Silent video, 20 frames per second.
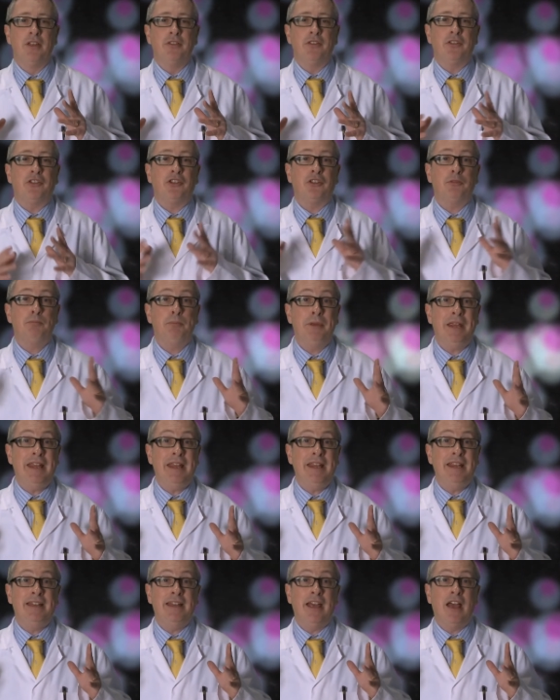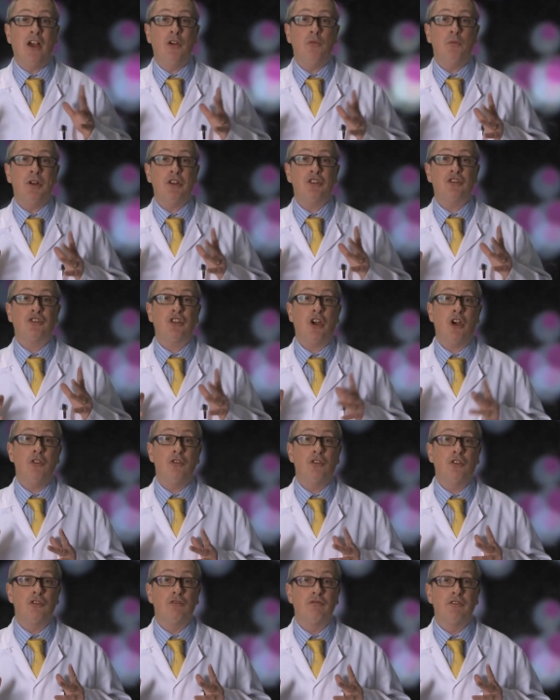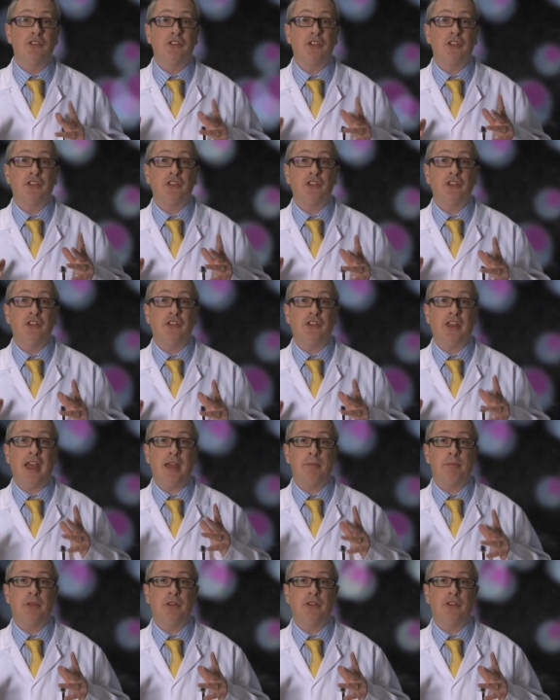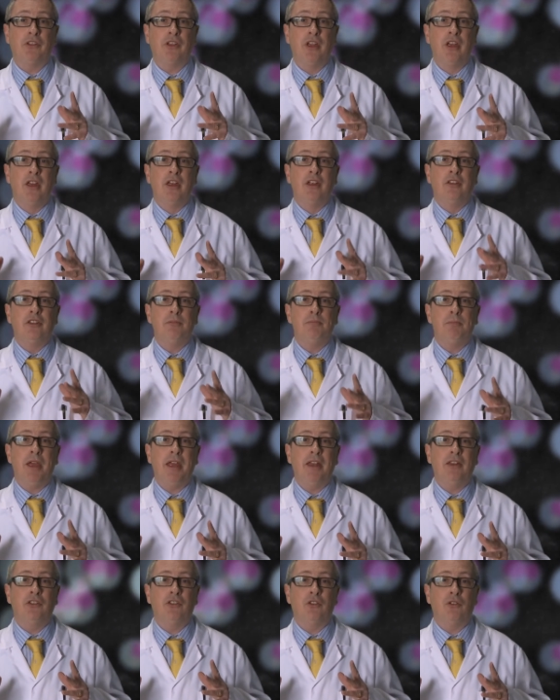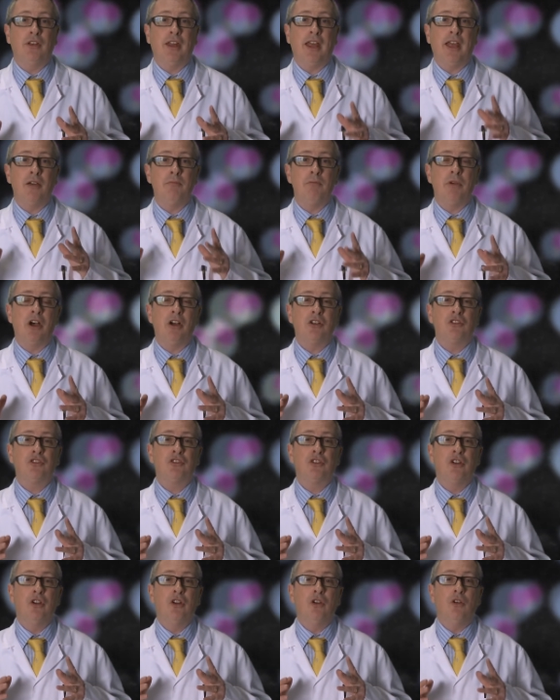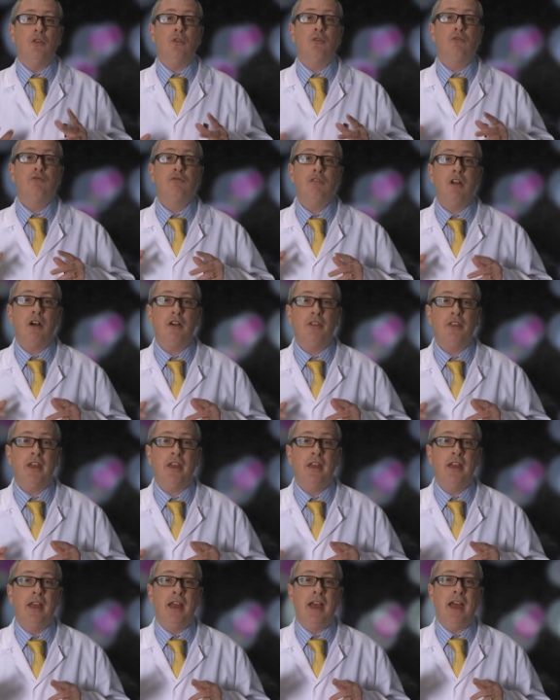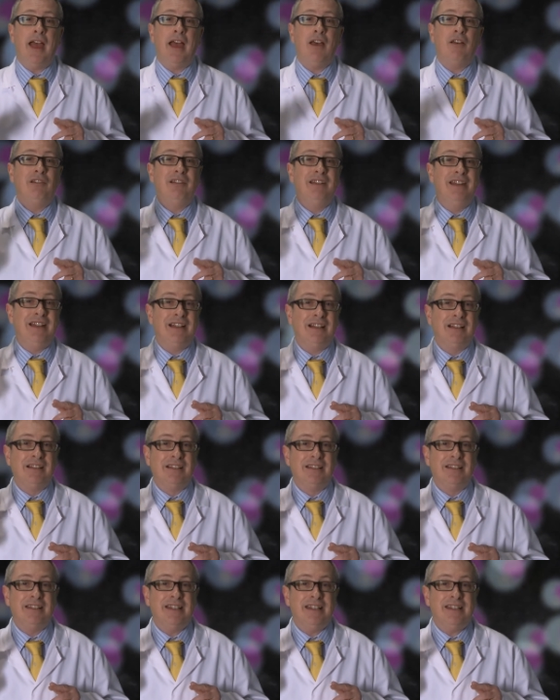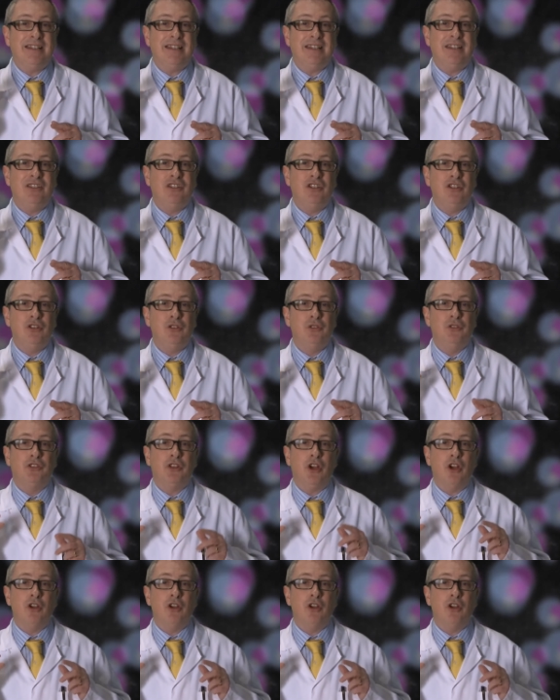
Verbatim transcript: The speed at which total resistance happens depends on how much, or rather how little, DEET is used